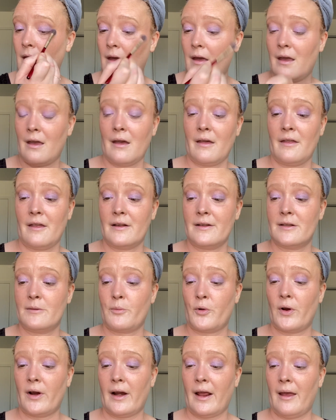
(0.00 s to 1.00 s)
Yeah, that's
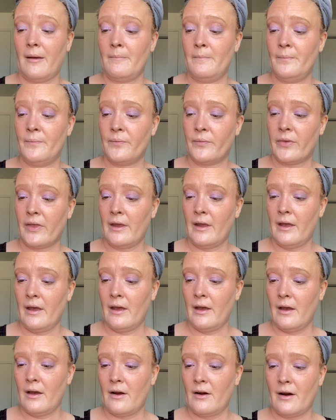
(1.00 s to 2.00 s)
pretty.
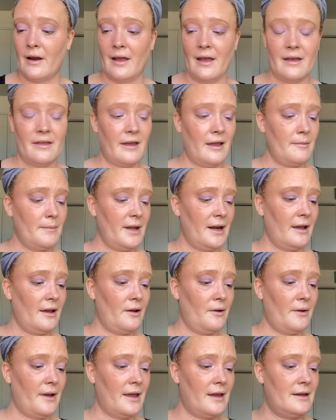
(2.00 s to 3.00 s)
All right, I think I'm gonna
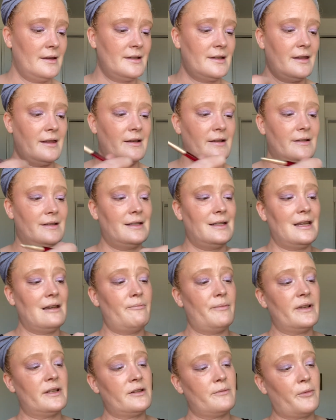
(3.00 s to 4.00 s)
go into this
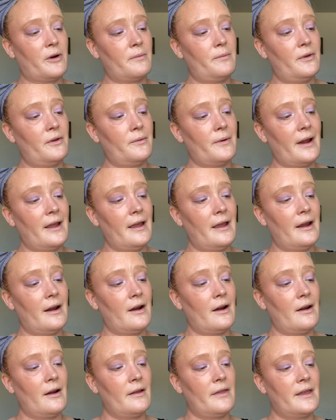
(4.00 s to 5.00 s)
deepest purple right
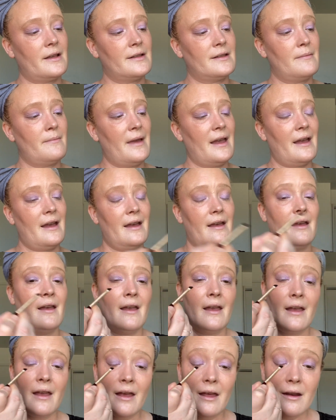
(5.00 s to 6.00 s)
here that's a matte,
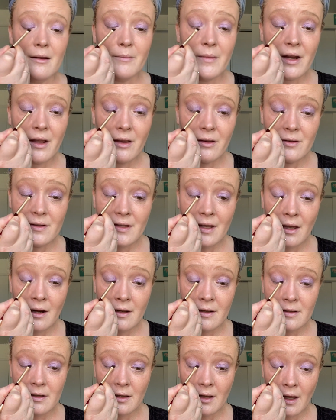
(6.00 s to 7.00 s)
and I'm gonna use that
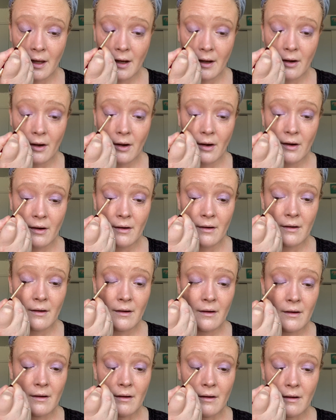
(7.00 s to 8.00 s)
as liner.
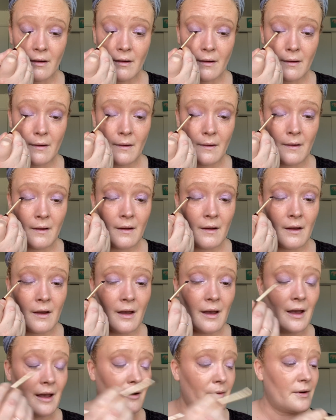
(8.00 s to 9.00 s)

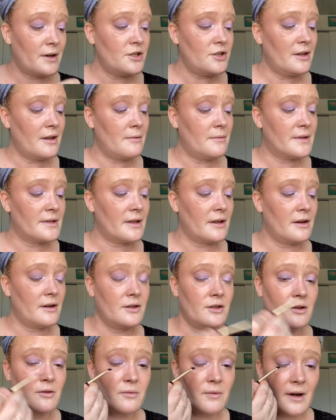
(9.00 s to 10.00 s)
I originally was gonna
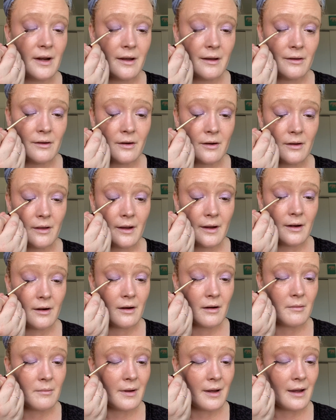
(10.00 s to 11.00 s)
do regular
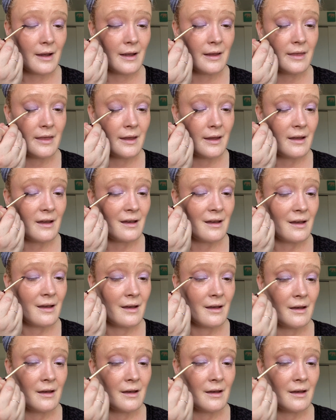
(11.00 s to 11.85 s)
liner, but I think